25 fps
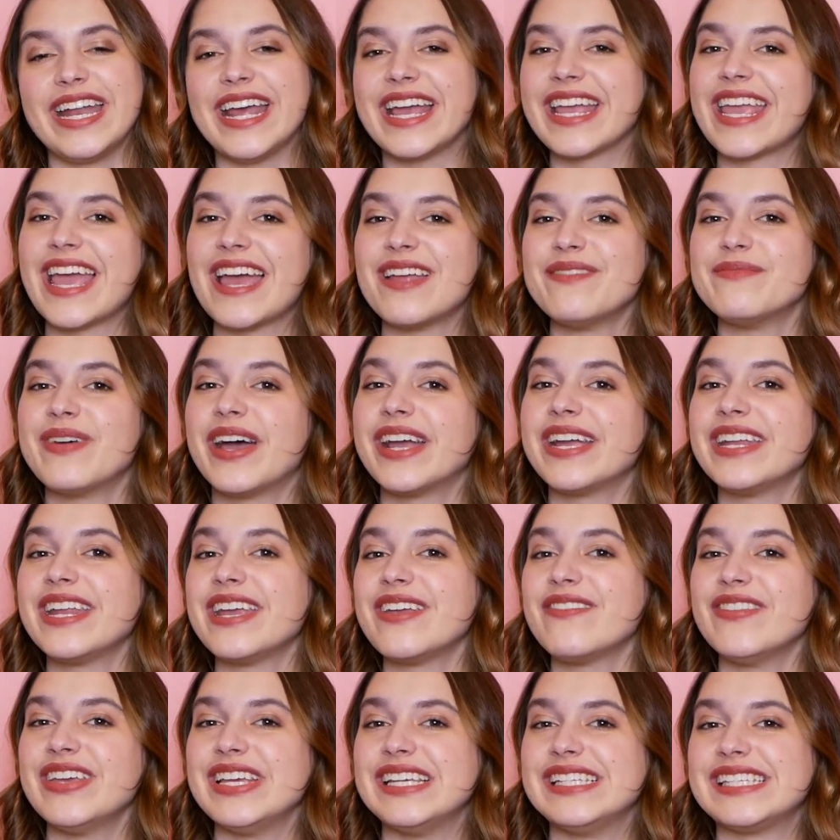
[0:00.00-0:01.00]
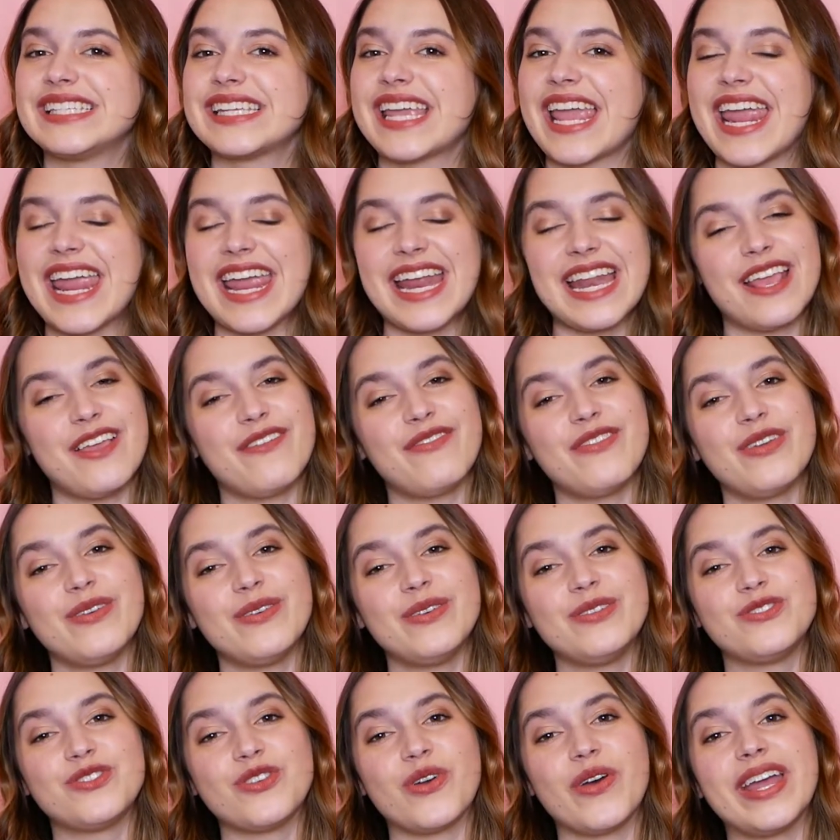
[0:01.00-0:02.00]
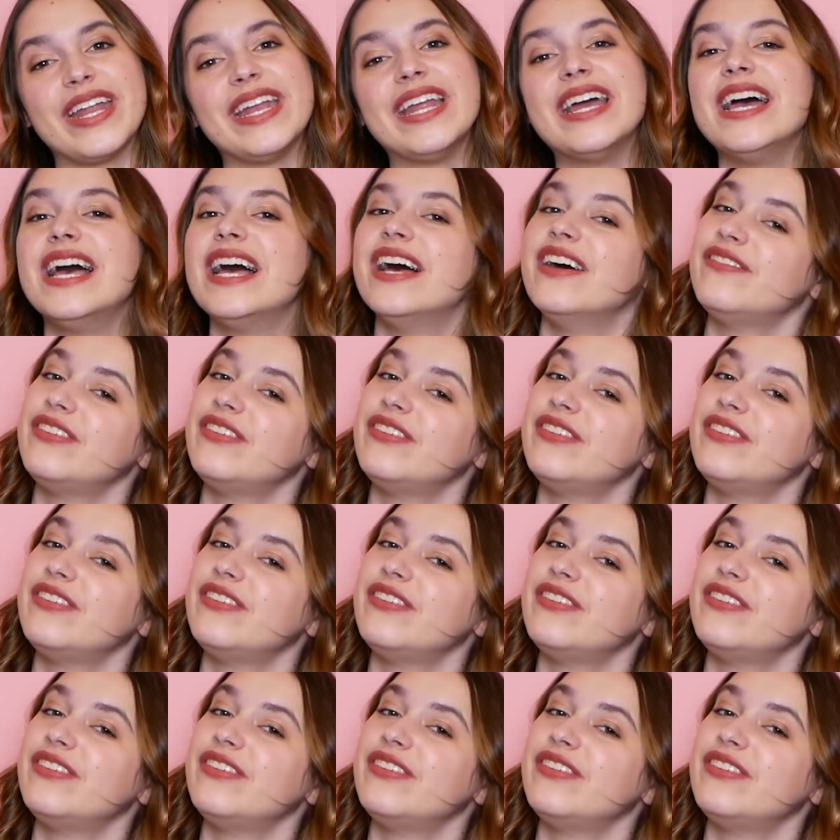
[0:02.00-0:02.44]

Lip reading: Again, my name is Kate. If you enjoyed,